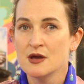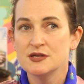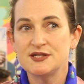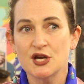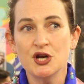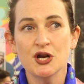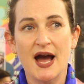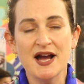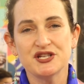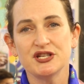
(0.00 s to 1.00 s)
So
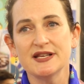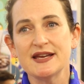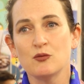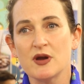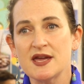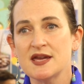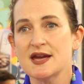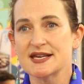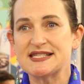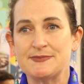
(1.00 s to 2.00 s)
actually we
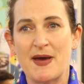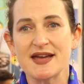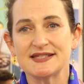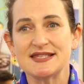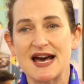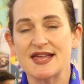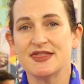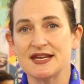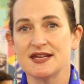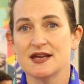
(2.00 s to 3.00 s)
expect that
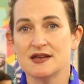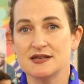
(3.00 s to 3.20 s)
the